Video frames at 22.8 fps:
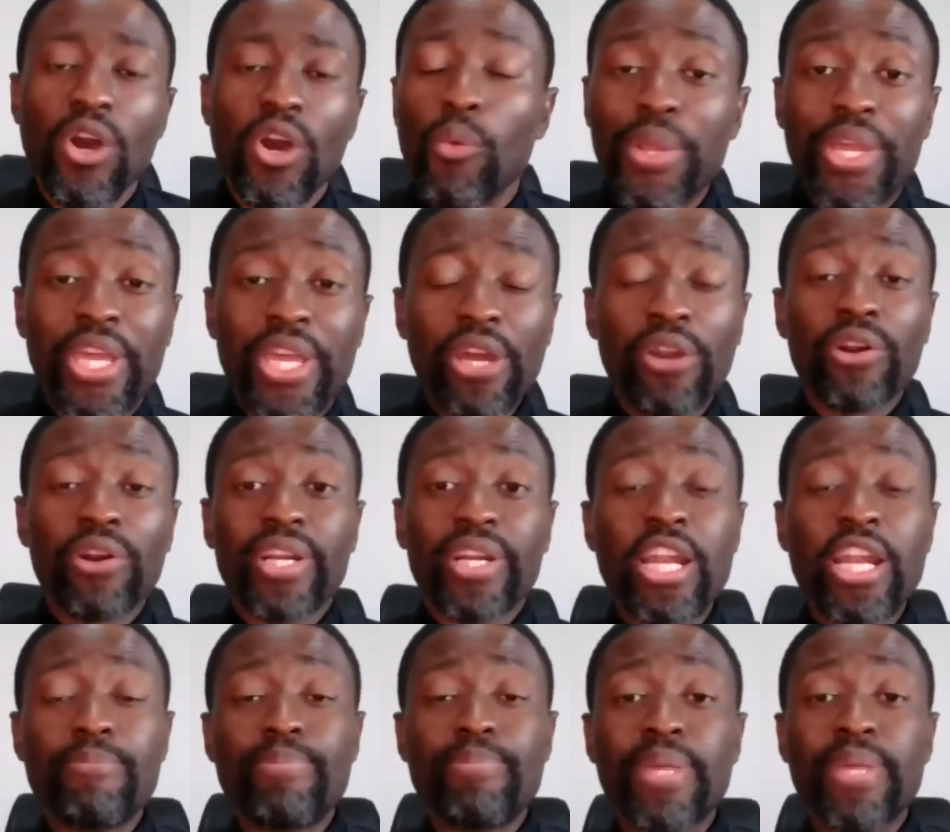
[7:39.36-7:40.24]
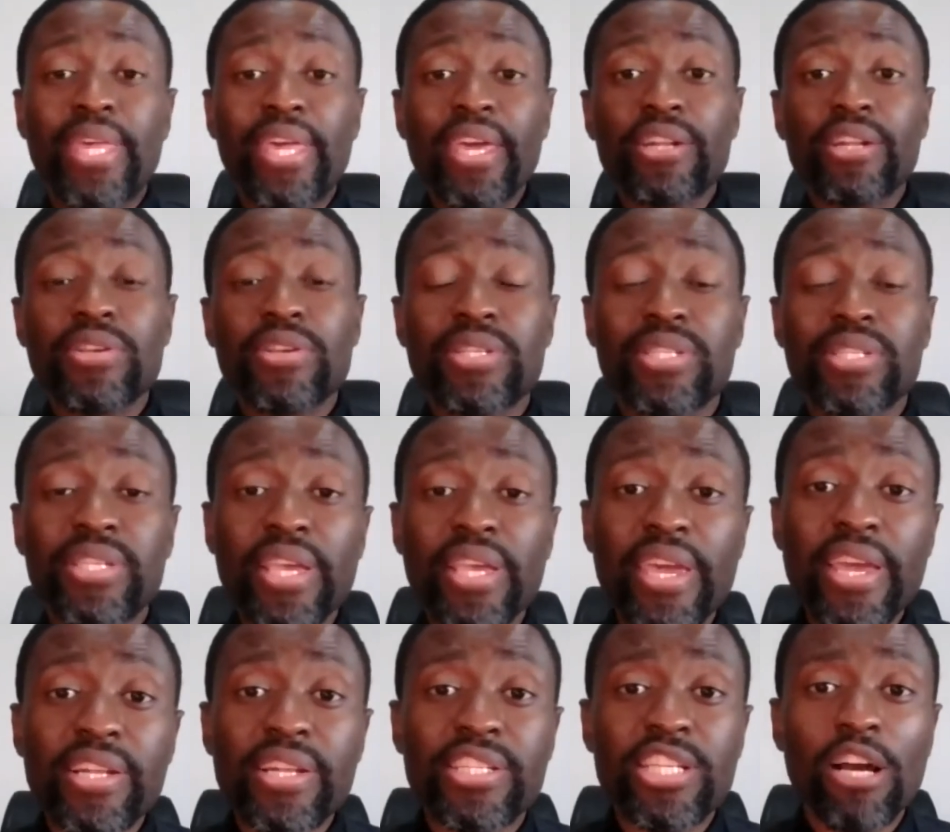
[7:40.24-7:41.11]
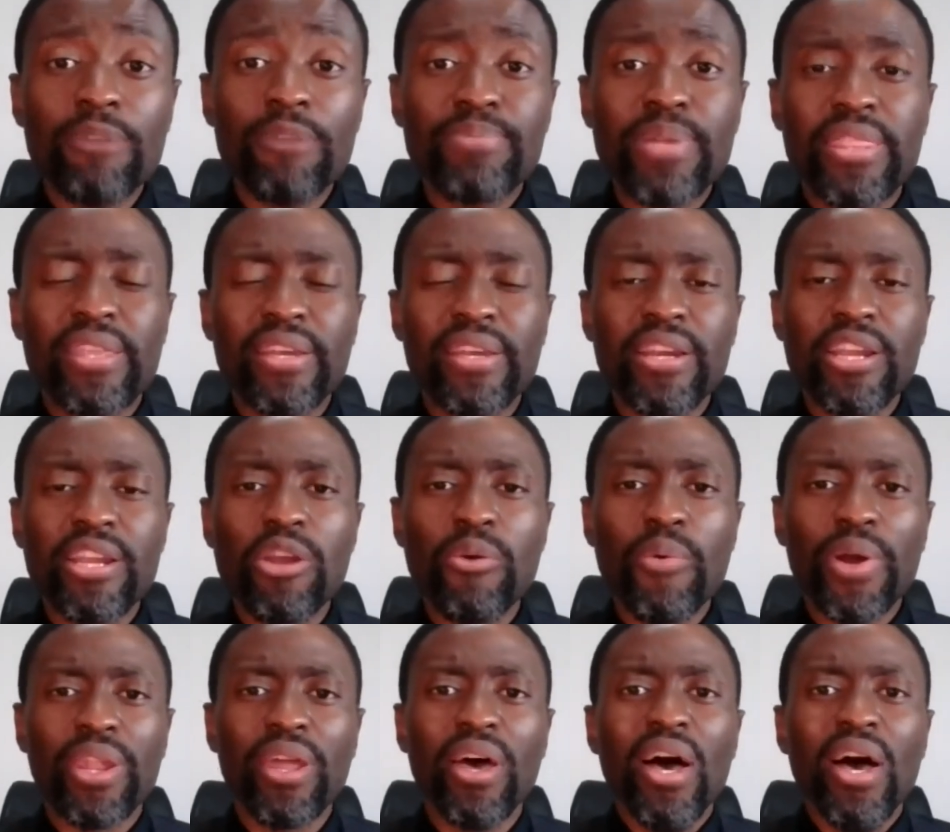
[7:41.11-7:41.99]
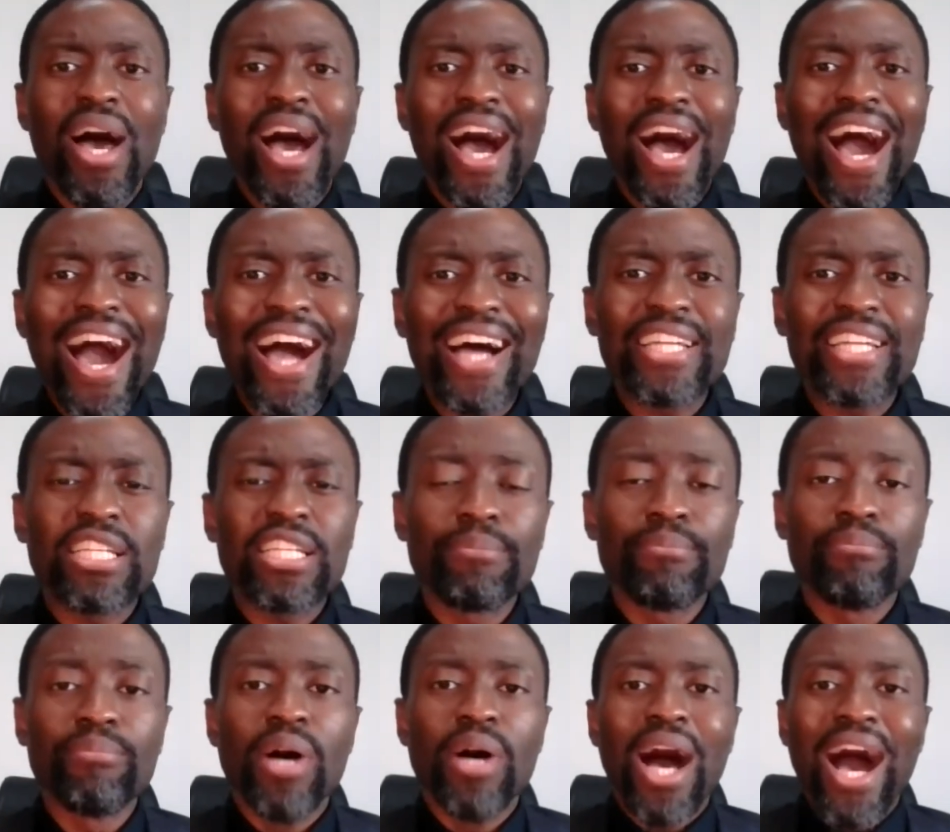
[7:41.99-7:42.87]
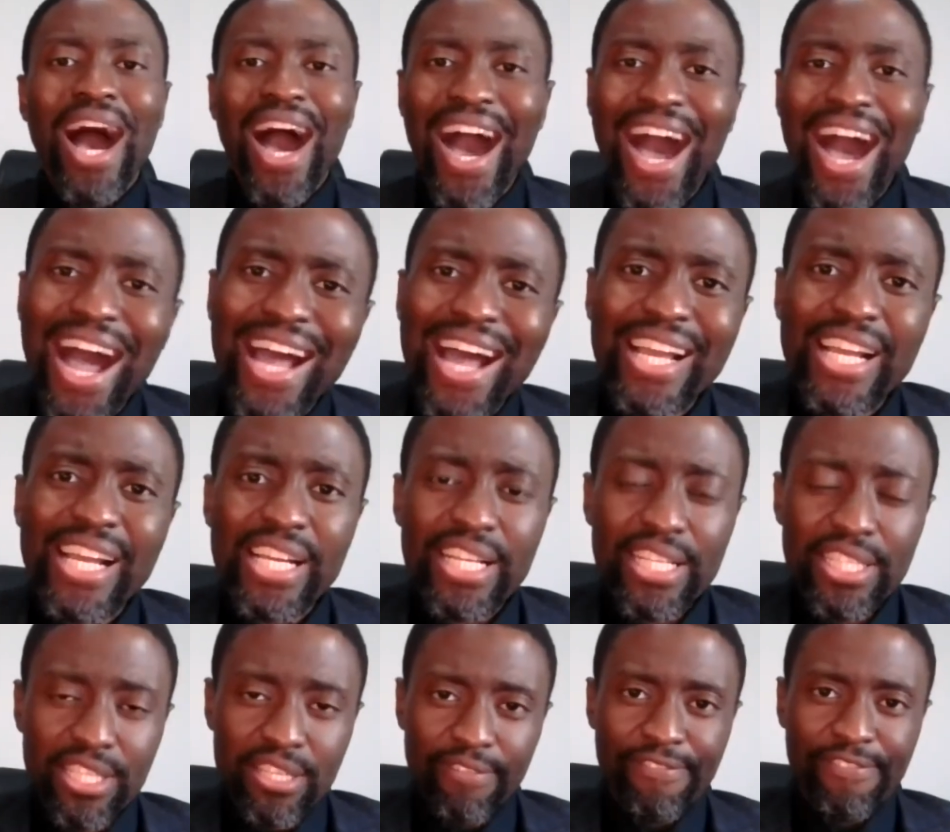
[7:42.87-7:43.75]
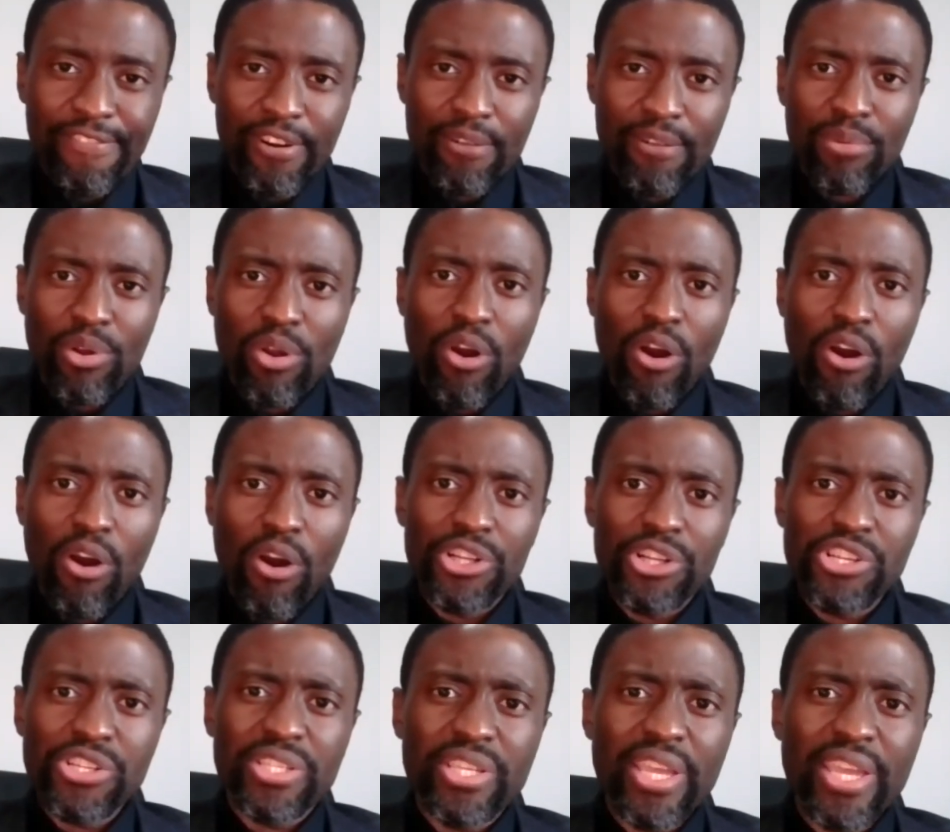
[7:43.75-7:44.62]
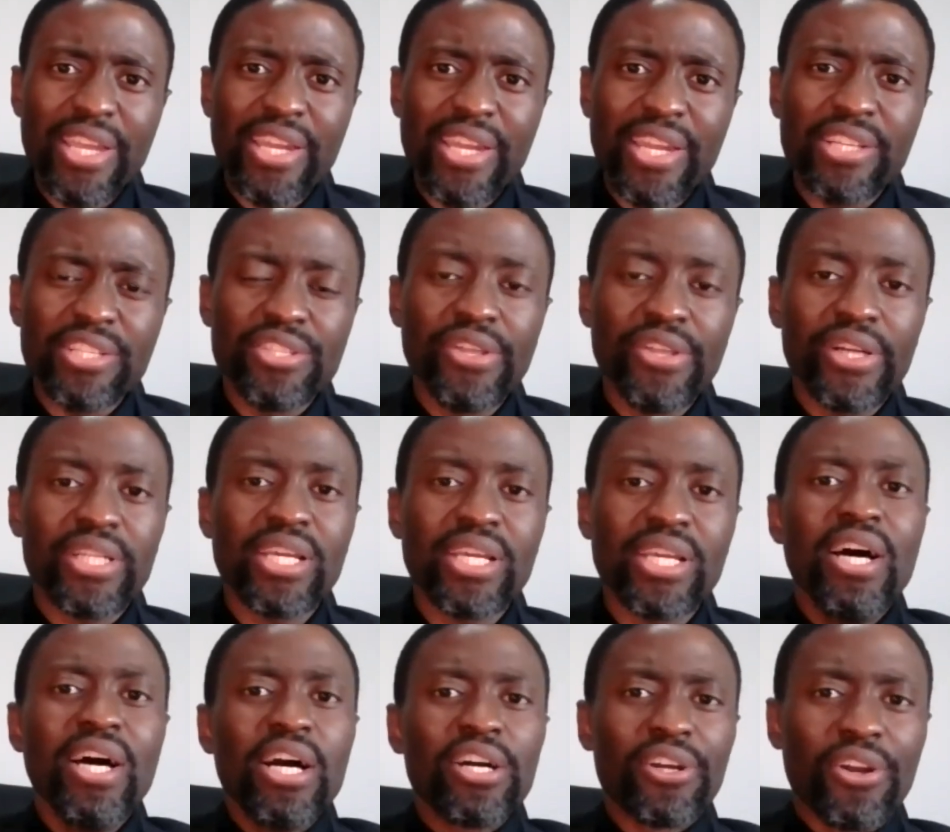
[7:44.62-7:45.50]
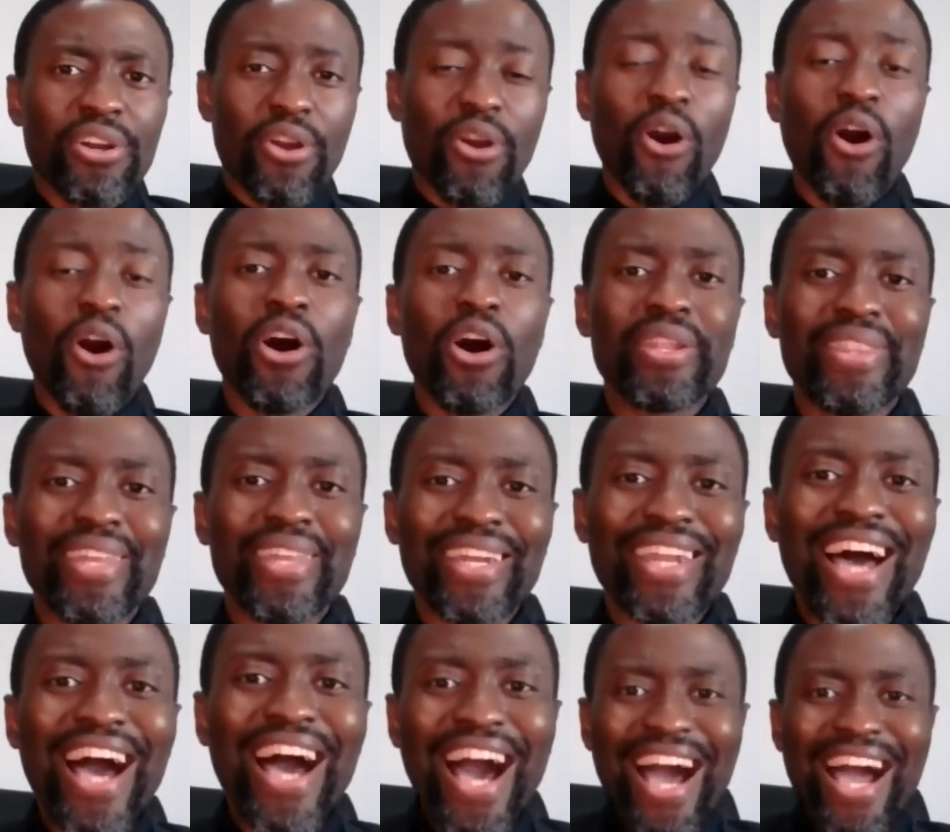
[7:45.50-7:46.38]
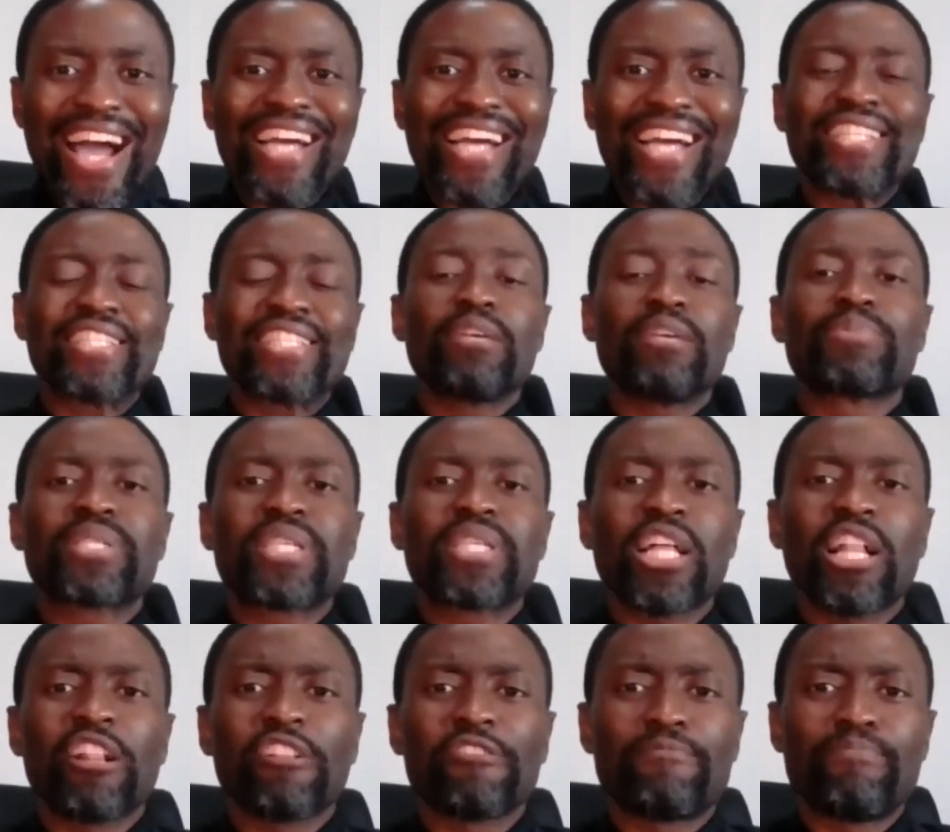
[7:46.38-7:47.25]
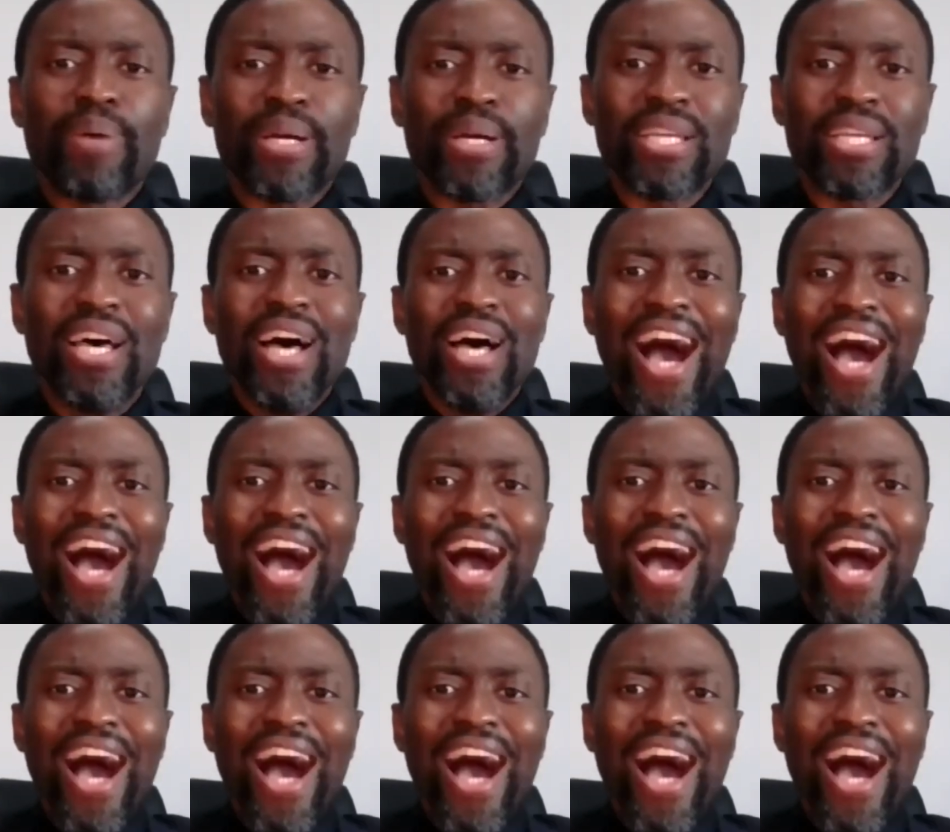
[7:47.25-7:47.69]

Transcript: We can already begin to see in chapter 3 when Adam hides from God. You see, it is not God that hides himself, but